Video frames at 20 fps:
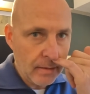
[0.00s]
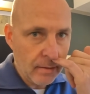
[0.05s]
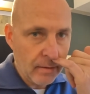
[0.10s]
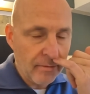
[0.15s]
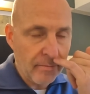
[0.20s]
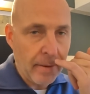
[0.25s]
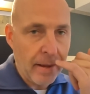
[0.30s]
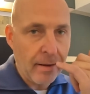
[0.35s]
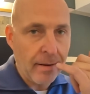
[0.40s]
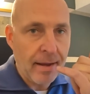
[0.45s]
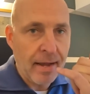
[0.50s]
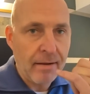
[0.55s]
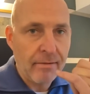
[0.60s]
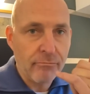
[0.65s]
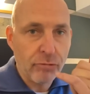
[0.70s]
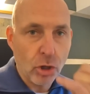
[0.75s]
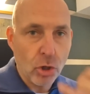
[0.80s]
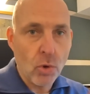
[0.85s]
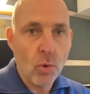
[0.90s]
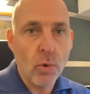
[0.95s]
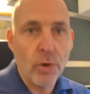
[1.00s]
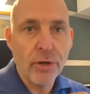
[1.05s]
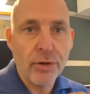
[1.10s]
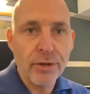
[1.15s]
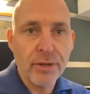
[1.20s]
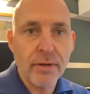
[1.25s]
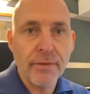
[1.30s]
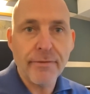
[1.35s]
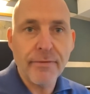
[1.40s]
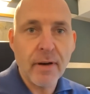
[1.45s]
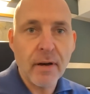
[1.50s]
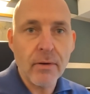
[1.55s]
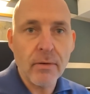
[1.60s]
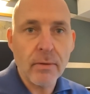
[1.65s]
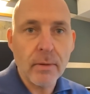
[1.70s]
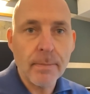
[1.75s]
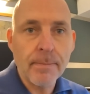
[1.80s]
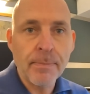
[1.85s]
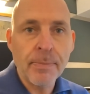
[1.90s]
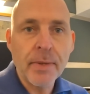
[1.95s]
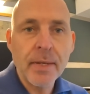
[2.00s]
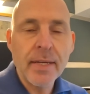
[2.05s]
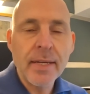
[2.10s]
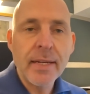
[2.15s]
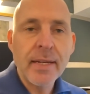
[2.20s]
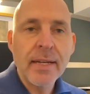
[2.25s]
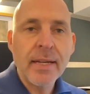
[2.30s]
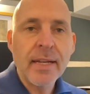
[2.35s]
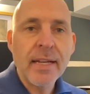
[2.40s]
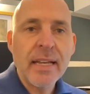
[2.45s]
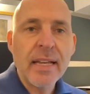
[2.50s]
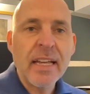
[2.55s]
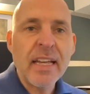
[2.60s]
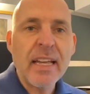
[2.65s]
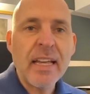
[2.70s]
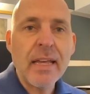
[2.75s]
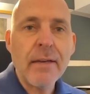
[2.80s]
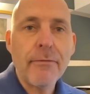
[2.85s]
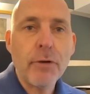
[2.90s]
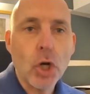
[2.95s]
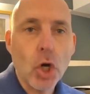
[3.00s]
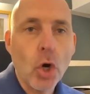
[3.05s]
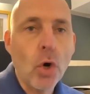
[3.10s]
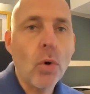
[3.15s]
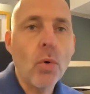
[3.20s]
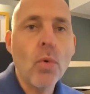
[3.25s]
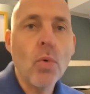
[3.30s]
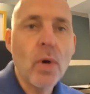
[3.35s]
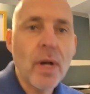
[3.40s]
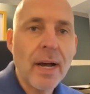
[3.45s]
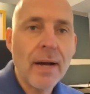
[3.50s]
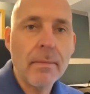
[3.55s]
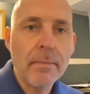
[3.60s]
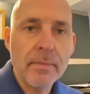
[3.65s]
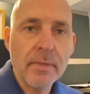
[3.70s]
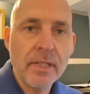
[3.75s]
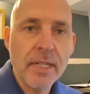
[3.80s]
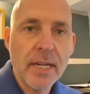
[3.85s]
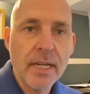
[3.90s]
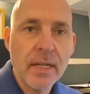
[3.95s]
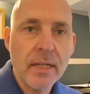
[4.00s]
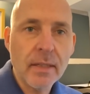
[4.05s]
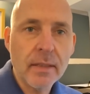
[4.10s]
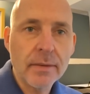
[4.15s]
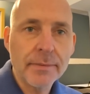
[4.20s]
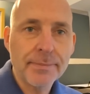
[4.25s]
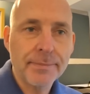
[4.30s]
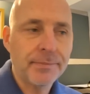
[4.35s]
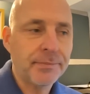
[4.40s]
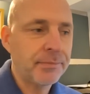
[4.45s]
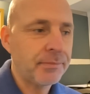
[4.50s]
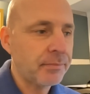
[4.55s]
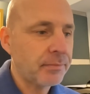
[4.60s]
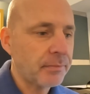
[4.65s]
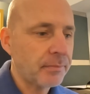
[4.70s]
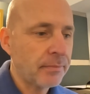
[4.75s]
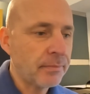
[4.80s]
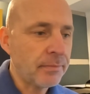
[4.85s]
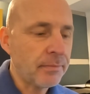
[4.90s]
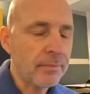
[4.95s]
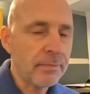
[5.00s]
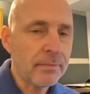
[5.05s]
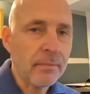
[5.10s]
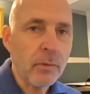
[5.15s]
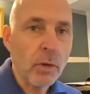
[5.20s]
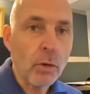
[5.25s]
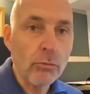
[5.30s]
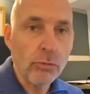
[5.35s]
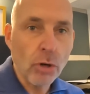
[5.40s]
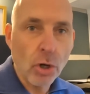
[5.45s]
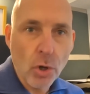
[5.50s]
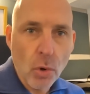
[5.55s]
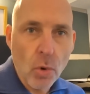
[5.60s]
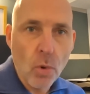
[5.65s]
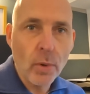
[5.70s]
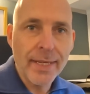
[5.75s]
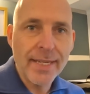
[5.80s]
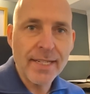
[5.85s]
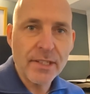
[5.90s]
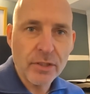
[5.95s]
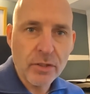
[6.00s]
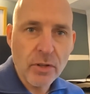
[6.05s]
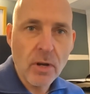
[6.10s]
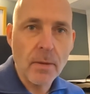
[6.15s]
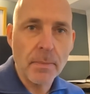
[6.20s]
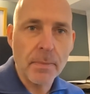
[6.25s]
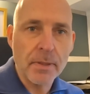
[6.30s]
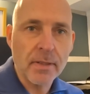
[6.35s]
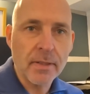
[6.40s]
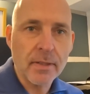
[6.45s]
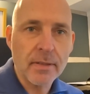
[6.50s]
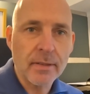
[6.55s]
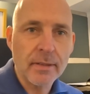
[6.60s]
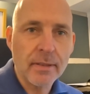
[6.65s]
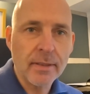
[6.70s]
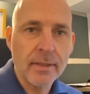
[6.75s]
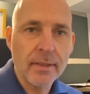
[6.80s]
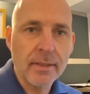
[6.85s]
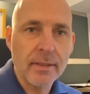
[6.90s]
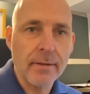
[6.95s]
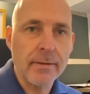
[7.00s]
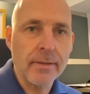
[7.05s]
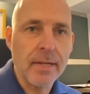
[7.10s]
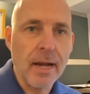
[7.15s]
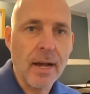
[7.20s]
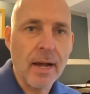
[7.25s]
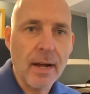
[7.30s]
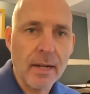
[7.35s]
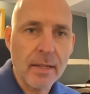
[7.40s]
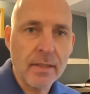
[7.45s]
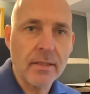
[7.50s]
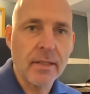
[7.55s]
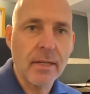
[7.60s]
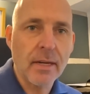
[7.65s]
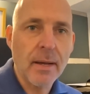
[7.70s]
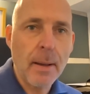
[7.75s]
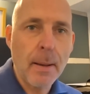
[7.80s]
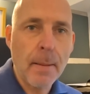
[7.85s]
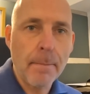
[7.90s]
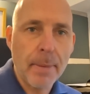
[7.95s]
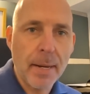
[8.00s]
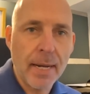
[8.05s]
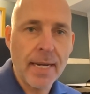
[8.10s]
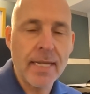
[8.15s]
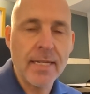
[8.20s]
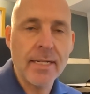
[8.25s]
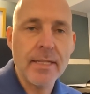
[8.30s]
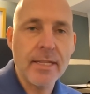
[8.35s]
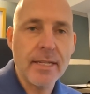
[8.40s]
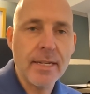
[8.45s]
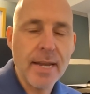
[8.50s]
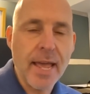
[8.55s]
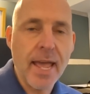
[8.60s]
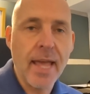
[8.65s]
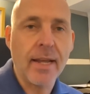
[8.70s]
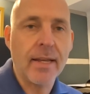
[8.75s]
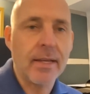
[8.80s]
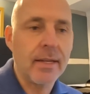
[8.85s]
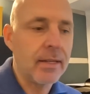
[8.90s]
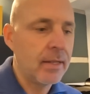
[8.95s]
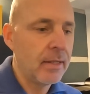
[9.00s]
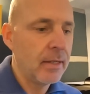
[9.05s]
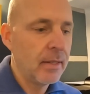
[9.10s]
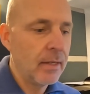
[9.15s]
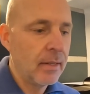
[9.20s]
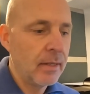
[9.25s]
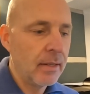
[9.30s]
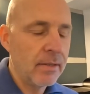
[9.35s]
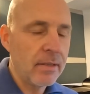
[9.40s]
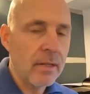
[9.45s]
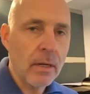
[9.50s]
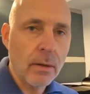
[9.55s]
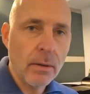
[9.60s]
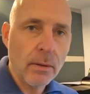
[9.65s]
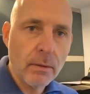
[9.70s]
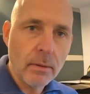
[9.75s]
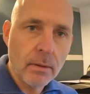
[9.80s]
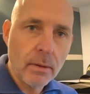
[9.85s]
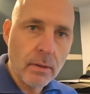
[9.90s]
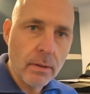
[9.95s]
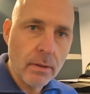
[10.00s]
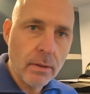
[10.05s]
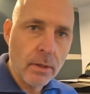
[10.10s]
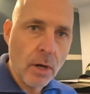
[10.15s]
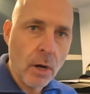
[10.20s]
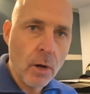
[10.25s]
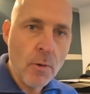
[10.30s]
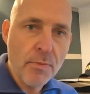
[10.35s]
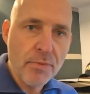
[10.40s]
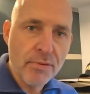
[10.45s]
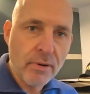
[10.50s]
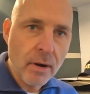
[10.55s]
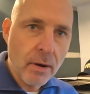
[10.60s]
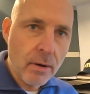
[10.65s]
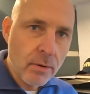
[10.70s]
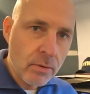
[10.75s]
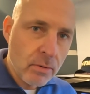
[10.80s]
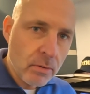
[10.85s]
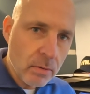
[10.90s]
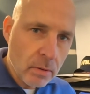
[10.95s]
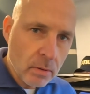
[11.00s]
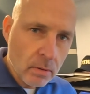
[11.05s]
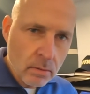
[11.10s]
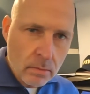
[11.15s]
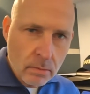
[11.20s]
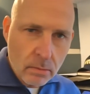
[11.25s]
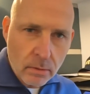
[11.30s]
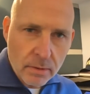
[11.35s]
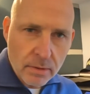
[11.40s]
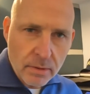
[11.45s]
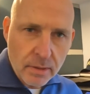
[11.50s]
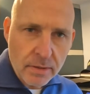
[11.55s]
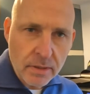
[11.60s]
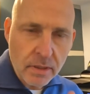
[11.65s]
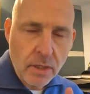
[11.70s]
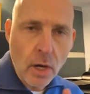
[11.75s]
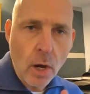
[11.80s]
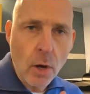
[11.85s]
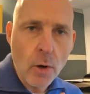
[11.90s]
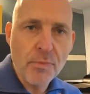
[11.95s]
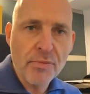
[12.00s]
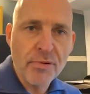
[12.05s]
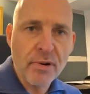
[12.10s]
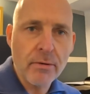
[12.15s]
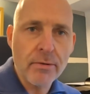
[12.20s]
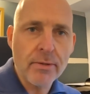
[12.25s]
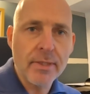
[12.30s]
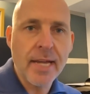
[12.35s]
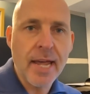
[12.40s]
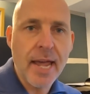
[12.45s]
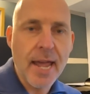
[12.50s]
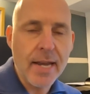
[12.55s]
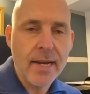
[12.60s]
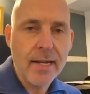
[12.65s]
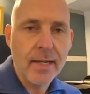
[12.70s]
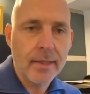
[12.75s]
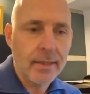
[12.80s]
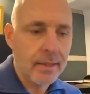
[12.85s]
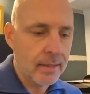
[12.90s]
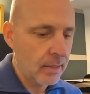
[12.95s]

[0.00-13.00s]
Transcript: about recording on your phone, if a call comes in, recording stops. So it's an utter pain in the neck. So GoPro, what is this? A GoPro 10.